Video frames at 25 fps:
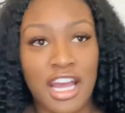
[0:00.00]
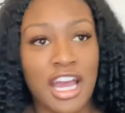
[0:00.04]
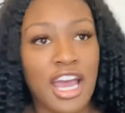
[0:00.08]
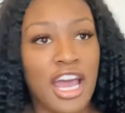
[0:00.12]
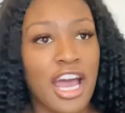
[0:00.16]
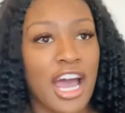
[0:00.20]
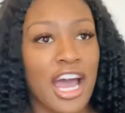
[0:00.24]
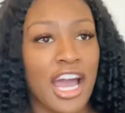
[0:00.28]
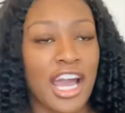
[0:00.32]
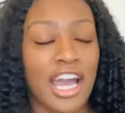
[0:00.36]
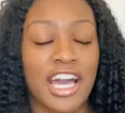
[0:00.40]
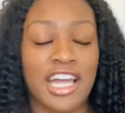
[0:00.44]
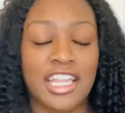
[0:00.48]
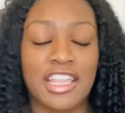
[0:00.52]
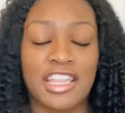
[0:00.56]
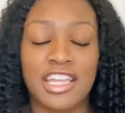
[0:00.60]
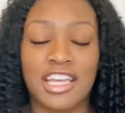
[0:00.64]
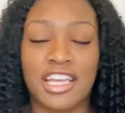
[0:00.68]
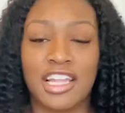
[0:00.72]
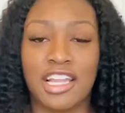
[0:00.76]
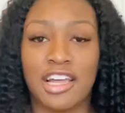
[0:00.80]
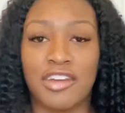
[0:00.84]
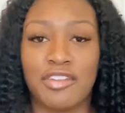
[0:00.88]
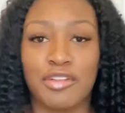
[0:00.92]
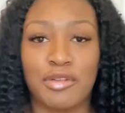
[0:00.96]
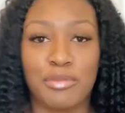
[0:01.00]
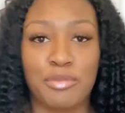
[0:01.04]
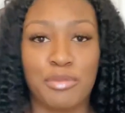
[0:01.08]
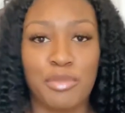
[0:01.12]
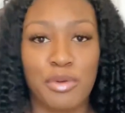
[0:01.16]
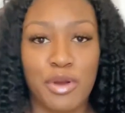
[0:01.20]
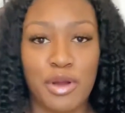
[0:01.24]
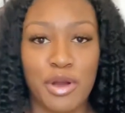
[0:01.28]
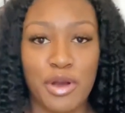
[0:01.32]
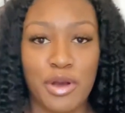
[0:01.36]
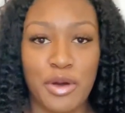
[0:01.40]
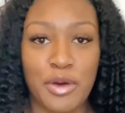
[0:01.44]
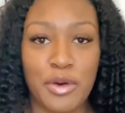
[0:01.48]
I got the 11
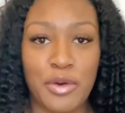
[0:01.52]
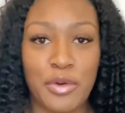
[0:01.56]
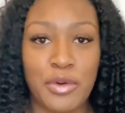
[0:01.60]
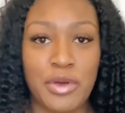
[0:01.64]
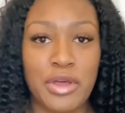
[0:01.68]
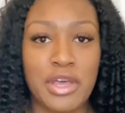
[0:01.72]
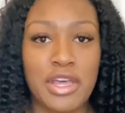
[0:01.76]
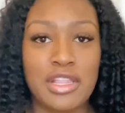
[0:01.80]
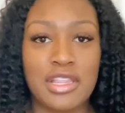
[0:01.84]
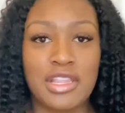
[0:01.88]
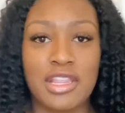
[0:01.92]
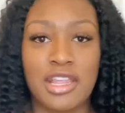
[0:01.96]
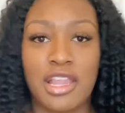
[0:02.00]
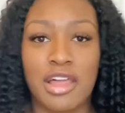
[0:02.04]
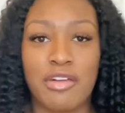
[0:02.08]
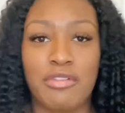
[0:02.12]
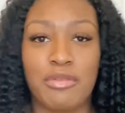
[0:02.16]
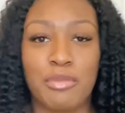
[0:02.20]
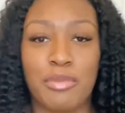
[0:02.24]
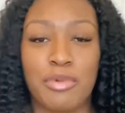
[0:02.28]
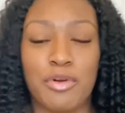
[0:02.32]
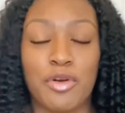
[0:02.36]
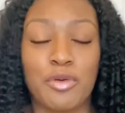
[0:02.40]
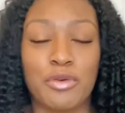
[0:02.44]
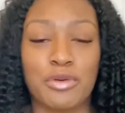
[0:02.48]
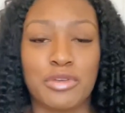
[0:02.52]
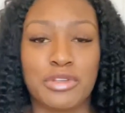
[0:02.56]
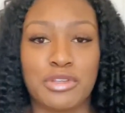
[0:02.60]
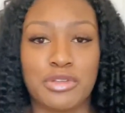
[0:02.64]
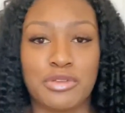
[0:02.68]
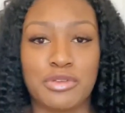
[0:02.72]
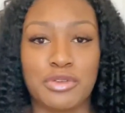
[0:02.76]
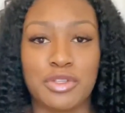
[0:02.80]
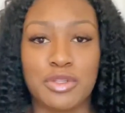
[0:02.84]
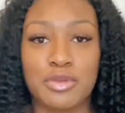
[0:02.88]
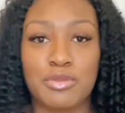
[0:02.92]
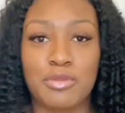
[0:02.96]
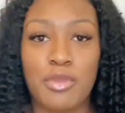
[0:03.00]
Pro. The 11 Pro was too
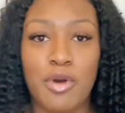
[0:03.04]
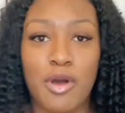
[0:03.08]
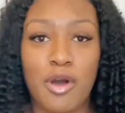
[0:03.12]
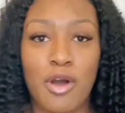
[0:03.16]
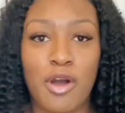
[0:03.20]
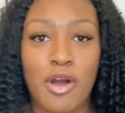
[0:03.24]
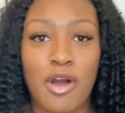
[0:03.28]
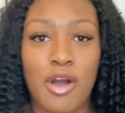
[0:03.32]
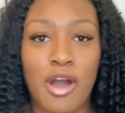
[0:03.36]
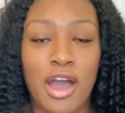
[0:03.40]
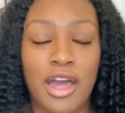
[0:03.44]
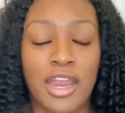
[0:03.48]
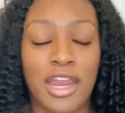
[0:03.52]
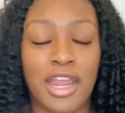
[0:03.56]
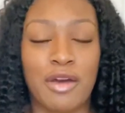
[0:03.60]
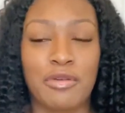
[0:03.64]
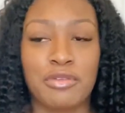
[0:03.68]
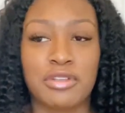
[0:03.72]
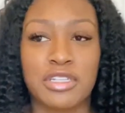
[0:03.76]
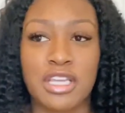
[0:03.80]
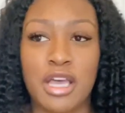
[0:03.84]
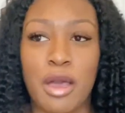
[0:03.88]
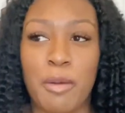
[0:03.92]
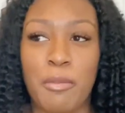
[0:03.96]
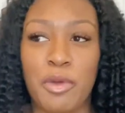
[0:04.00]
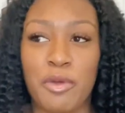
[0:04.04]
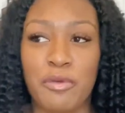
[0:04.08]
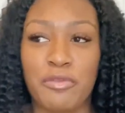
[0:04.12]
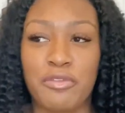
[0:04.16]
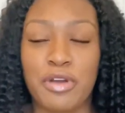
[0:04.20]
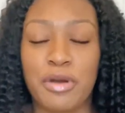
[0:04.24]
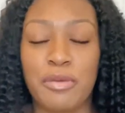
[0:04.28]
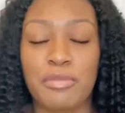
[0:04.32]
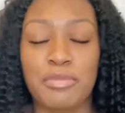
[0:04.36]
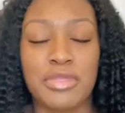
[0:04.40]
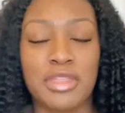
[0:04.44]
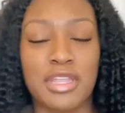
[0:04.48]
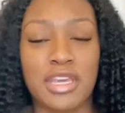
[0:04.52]
small, and I was coming
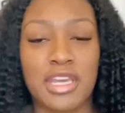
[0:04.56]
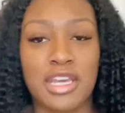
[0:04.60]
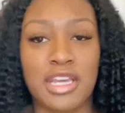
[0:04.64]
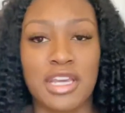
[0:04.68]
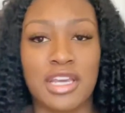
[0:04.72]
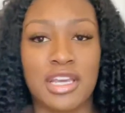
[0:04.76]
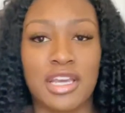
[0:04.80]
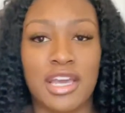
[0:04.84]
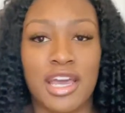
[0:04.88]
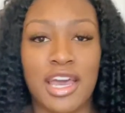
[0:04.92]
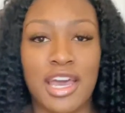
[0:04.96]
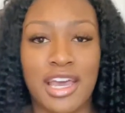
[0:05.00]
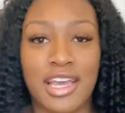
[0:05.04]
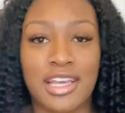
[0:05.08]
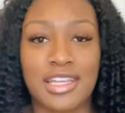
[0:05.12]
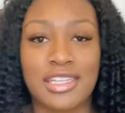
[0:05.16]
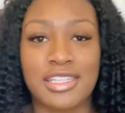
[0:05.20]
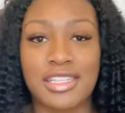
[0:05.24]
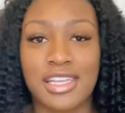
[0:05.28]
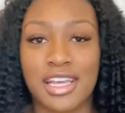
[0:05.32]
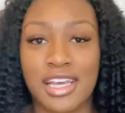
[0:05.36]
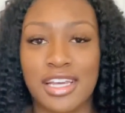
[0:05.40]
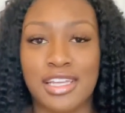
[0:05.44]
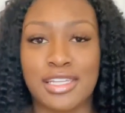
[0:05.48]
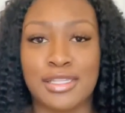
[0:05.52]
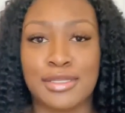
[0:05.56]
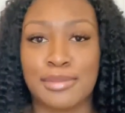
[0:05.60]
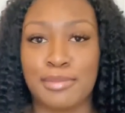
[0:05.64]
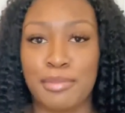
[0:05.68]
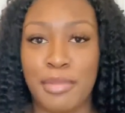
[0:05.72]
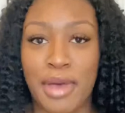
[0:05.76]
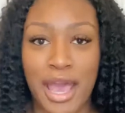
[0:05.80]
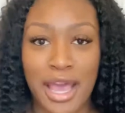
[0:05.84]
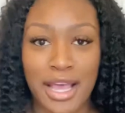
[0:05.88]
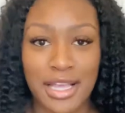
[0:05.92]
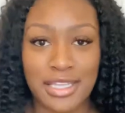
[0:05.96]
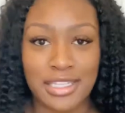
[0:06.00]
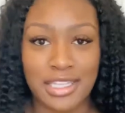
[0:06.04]
from the XS
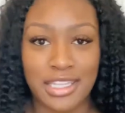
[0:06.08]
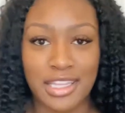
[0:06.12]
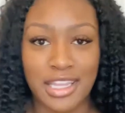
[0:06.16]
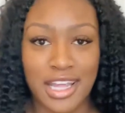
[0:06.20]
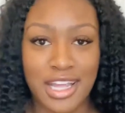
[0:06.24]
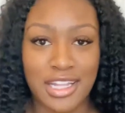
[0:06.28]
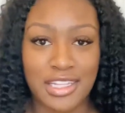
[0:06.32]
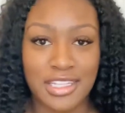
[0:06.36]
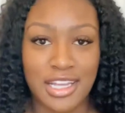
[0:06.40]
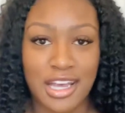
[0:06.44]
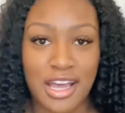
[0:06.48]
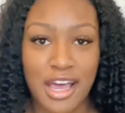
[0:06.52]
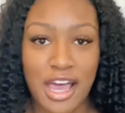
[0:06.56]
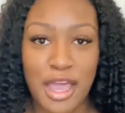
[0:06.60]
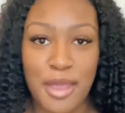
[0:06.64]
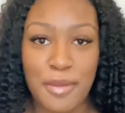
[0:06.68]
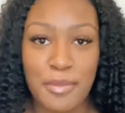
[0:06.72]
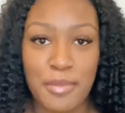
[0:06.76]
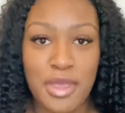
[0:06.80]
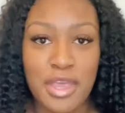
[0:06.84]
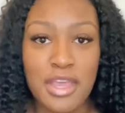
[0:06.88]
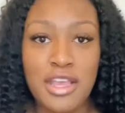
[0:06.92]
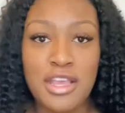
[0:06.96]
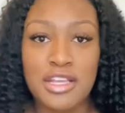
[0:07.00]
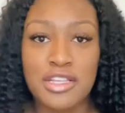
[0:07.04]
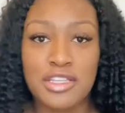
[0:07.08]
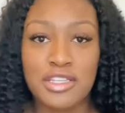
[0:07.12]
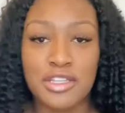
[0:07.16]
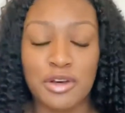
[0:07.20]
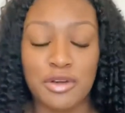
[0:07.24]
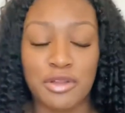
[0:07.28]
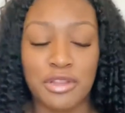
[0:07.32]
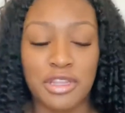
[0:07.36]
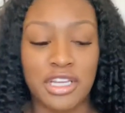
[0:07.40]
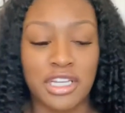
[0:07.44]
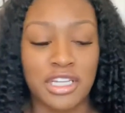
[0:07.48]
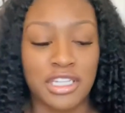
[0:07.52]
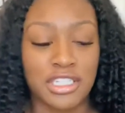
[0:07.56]
Max at that time. So
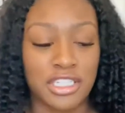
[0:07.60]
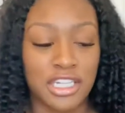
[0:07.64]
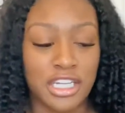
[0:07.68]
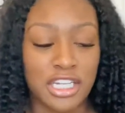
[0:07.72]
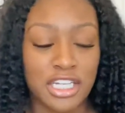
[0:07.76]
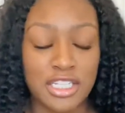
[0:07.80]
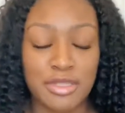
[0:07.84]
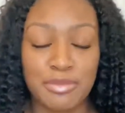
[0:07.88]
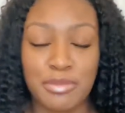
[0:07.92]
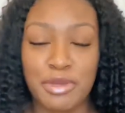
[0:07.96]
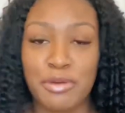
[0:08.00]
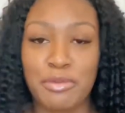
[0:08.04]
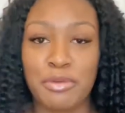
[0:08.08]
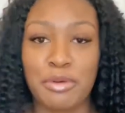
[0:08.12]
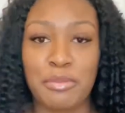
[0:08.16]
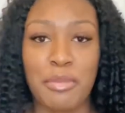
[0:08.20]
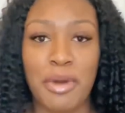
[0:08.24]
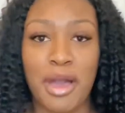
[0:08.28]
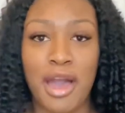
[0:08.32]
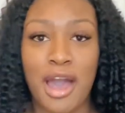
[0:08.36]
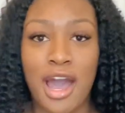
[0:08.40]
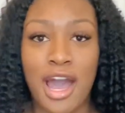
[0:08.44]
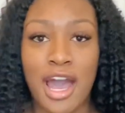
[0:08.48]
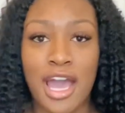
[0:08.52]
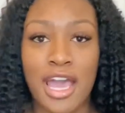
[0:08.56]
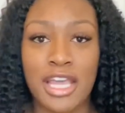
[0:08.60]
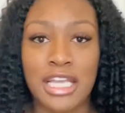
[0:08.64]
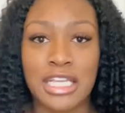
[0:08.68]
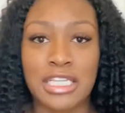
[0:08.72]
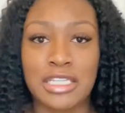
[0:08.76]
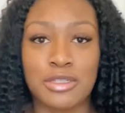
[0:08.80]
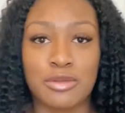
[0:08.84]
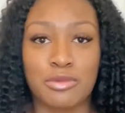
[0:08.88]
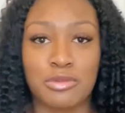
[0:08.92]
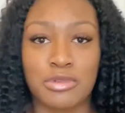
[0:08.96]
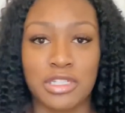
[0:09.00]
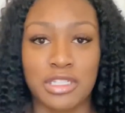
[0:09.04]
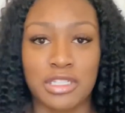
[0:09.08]
the adjustment with my eyes
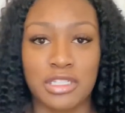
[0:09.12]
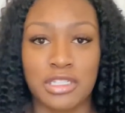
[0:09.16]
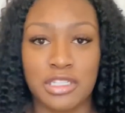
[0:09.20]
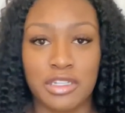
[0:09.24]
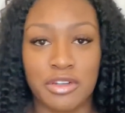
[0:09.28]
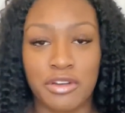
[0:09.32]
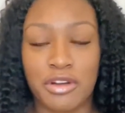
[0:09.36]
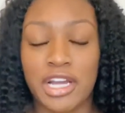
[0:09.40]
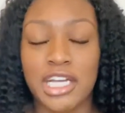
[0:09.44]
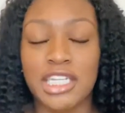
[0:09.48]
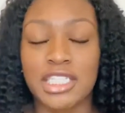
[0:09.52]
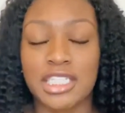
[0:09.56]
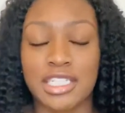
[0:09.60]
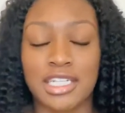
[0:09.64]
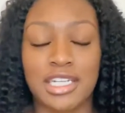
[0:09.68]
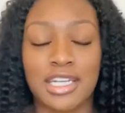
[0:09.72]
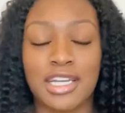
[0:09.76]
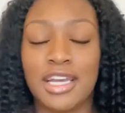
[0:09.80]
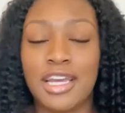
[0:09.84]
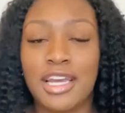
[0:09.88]
was crazy.